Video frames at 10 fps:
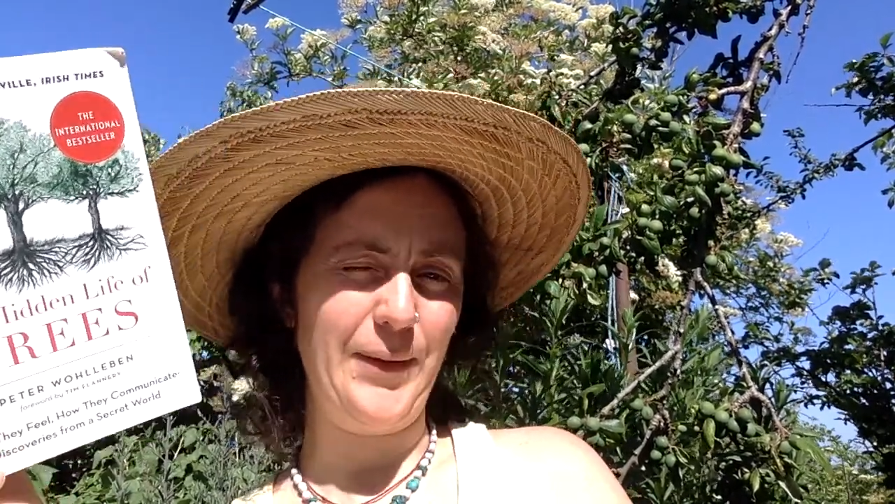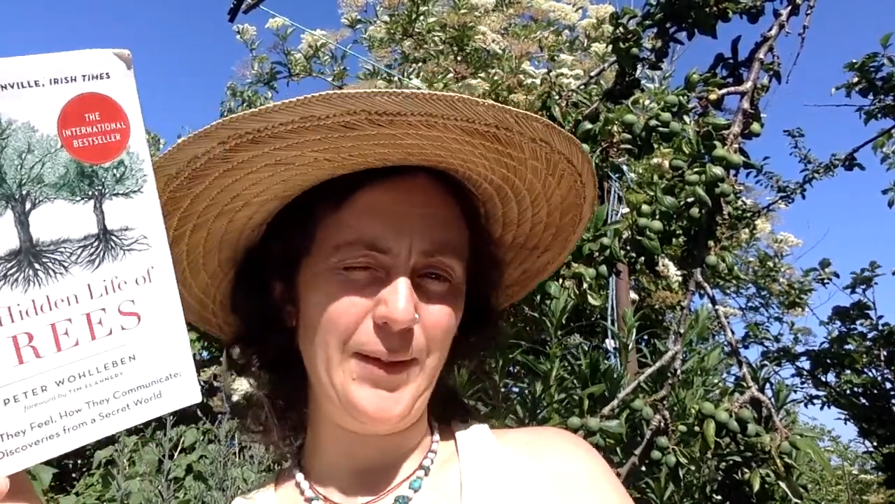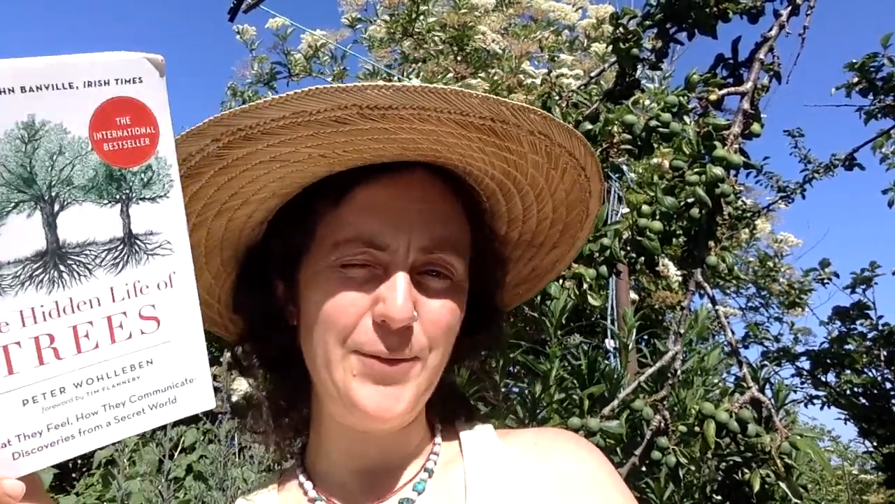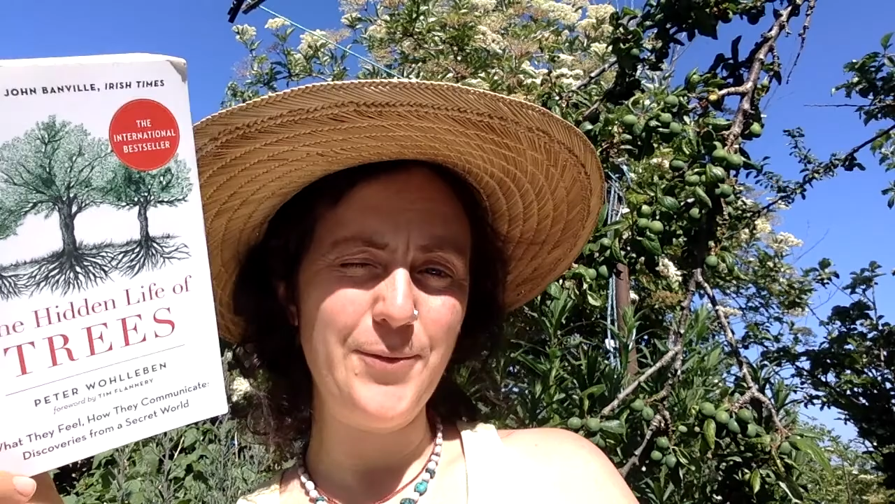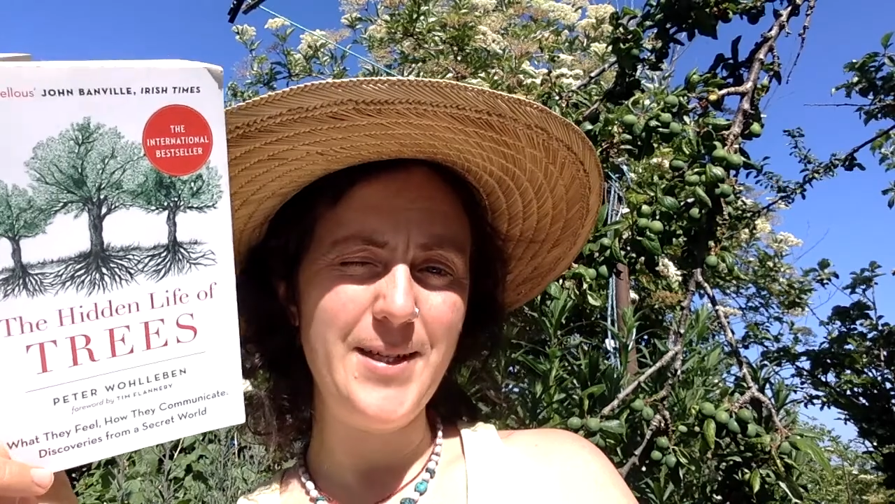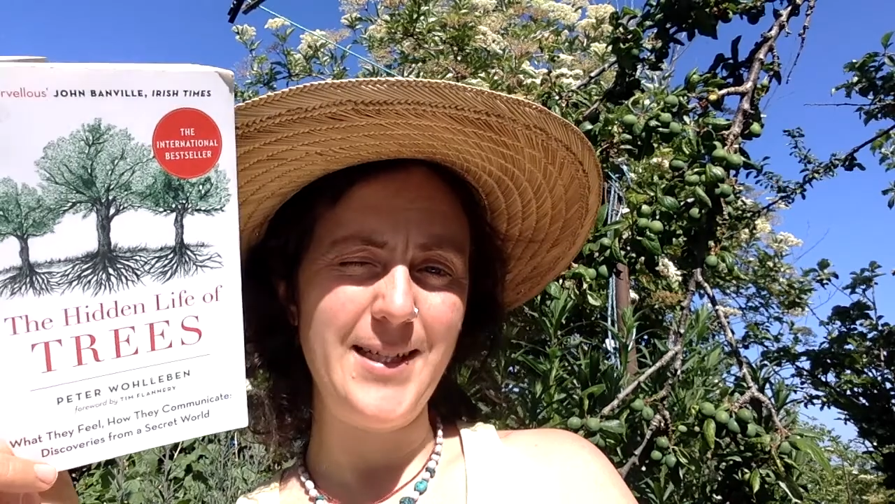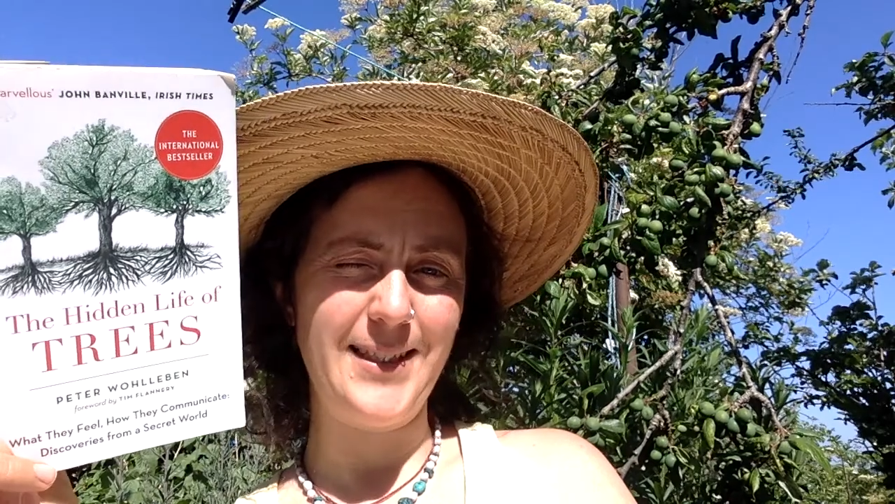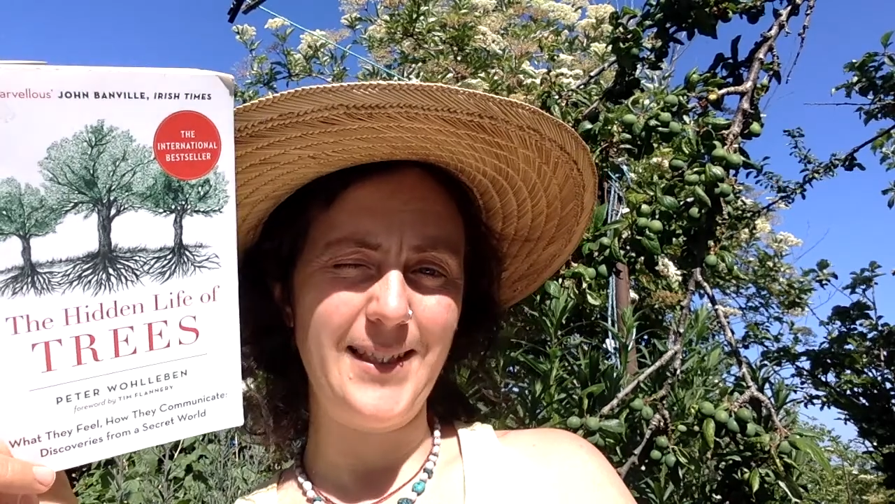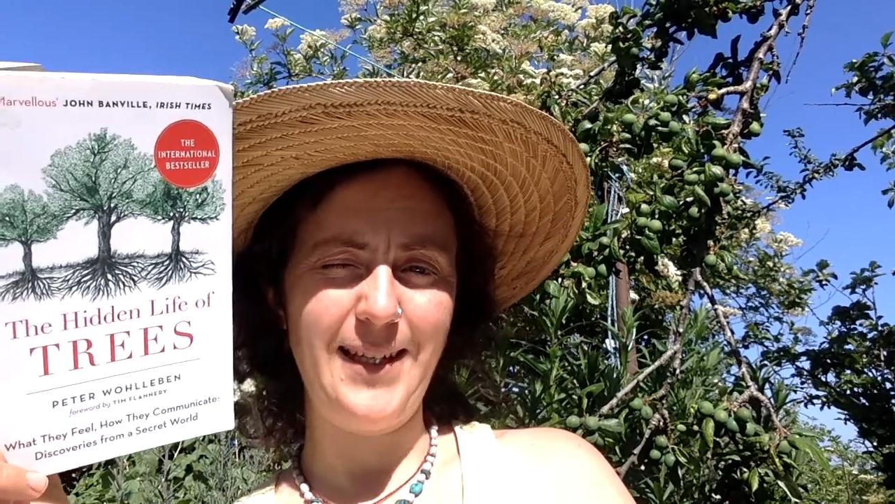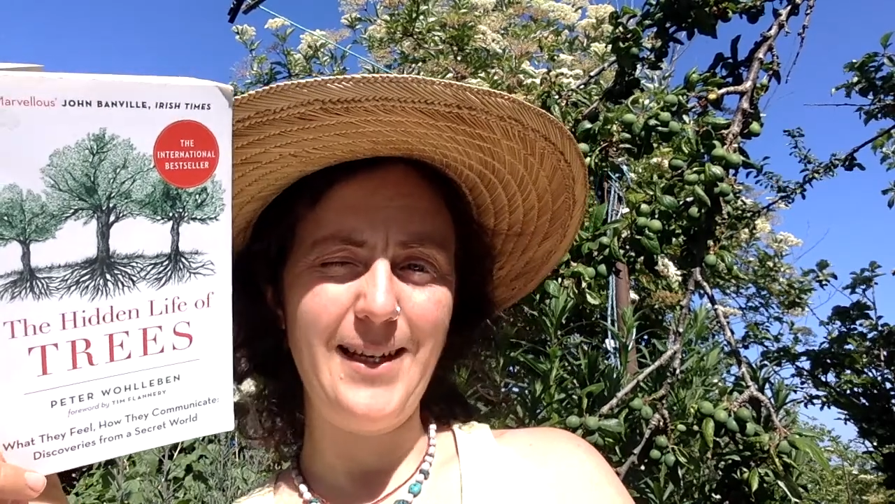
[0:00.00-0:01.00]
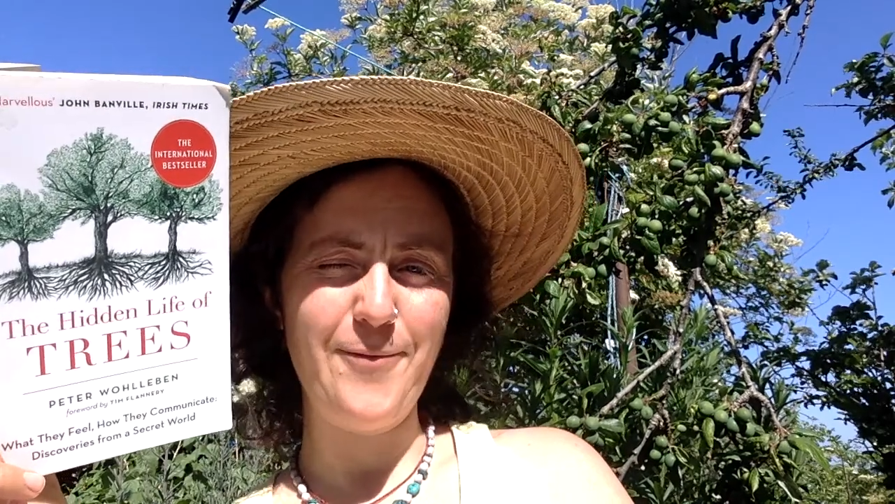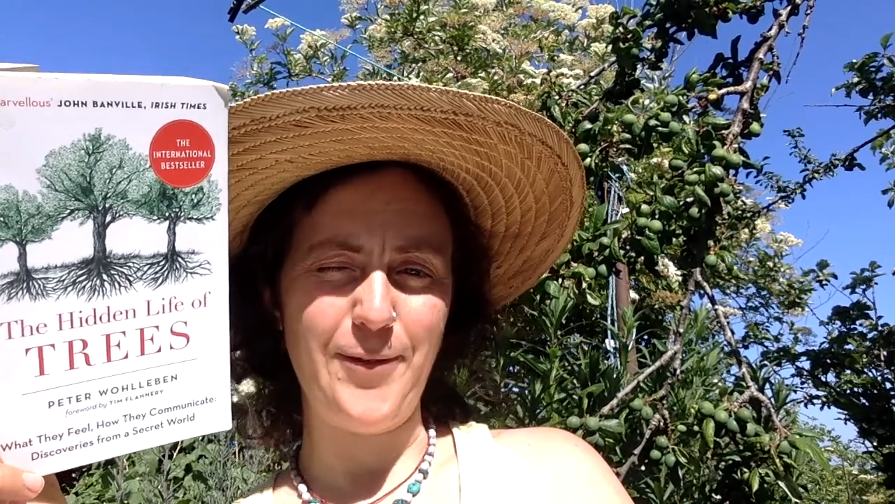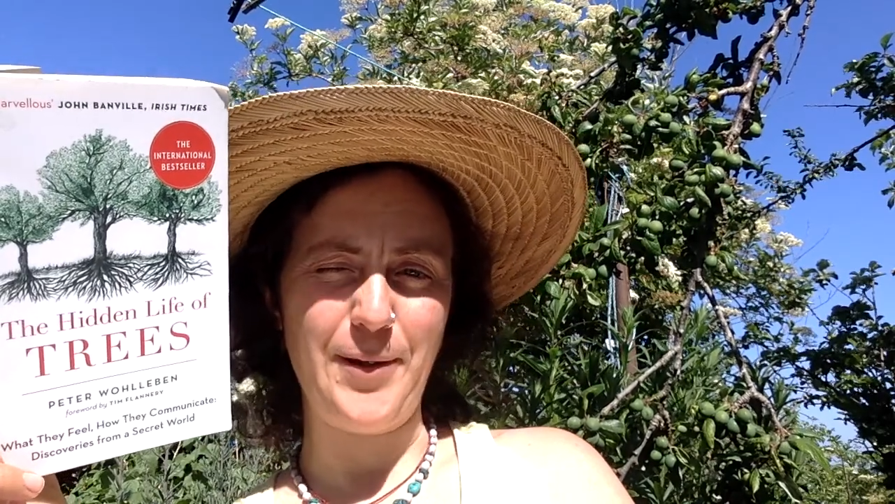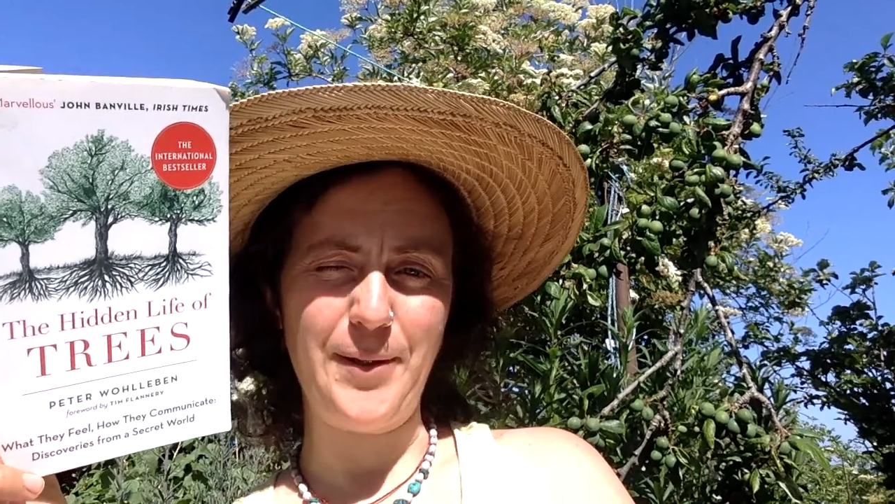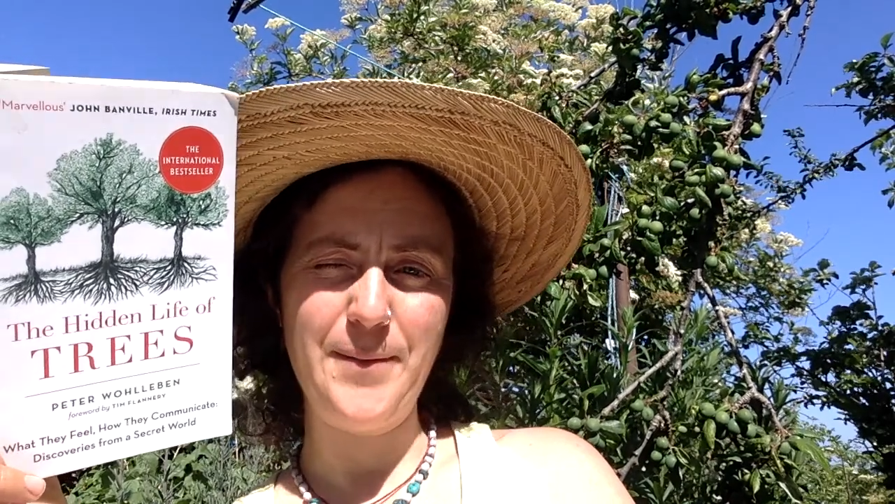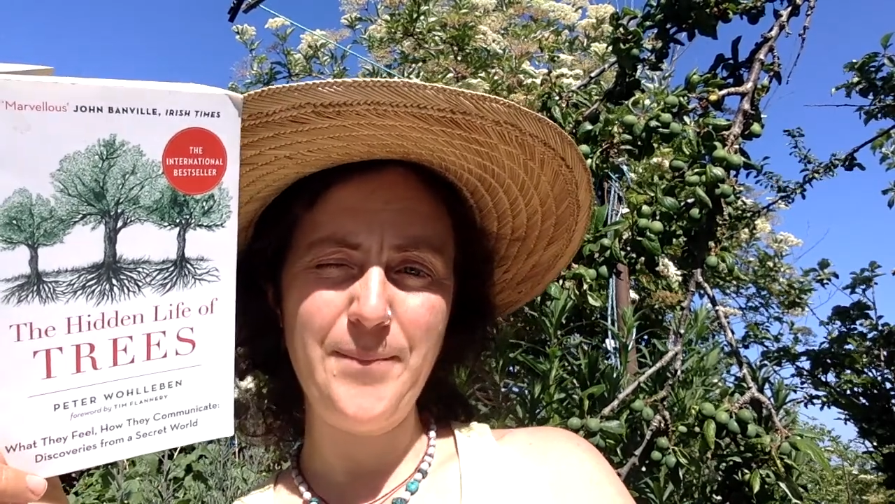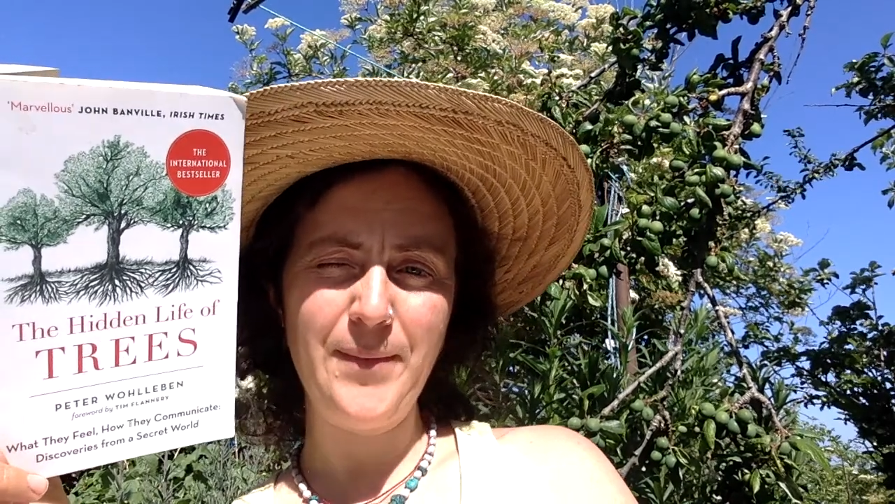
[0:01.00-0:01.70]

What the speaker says: that trees can live on,